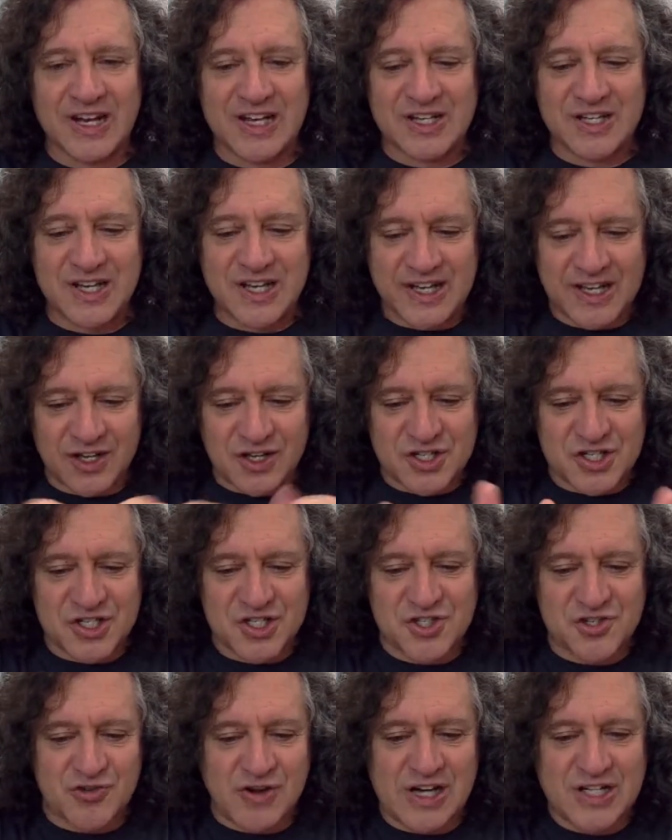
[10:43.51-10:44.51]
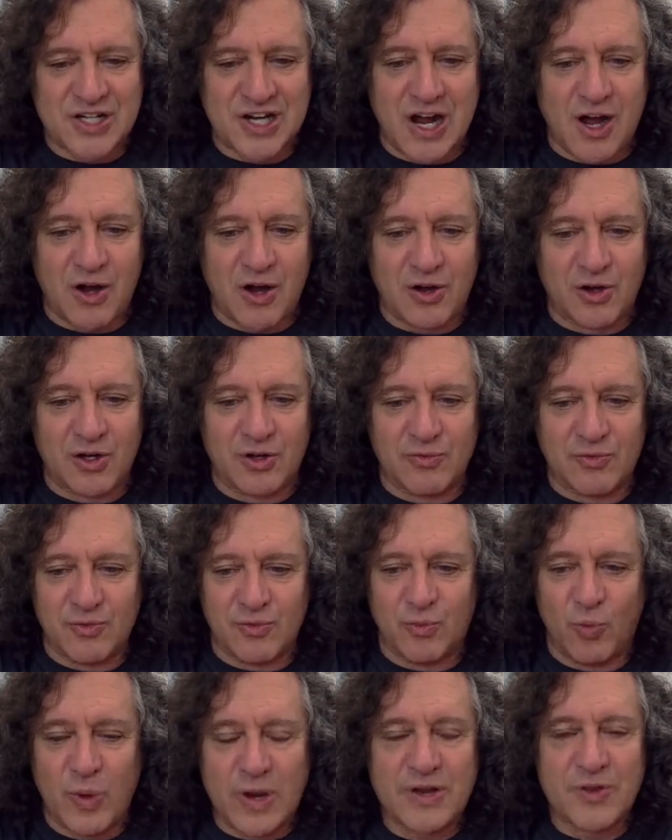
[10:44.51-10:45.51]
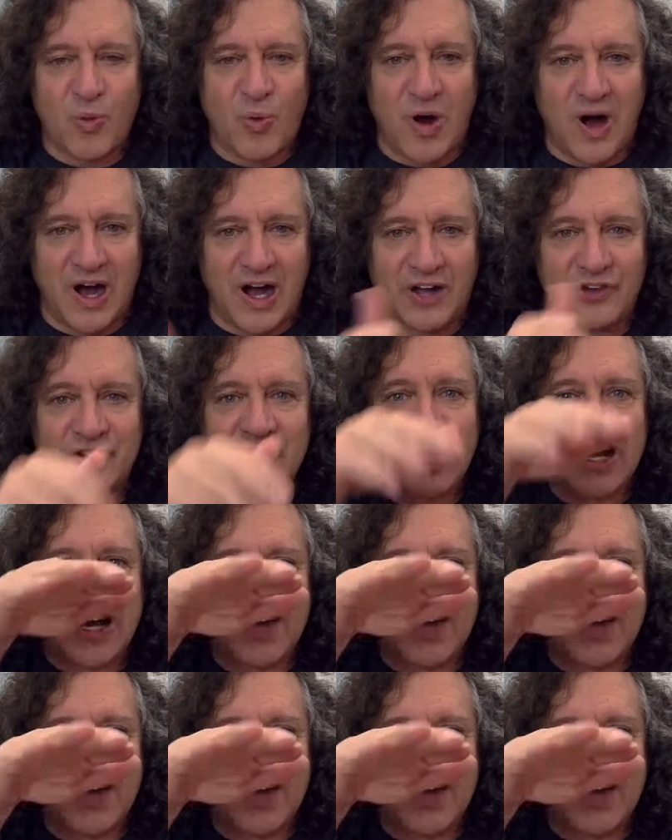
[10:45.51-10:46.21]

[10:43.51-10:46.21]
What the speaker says: and it'll just stretch it out width-wise,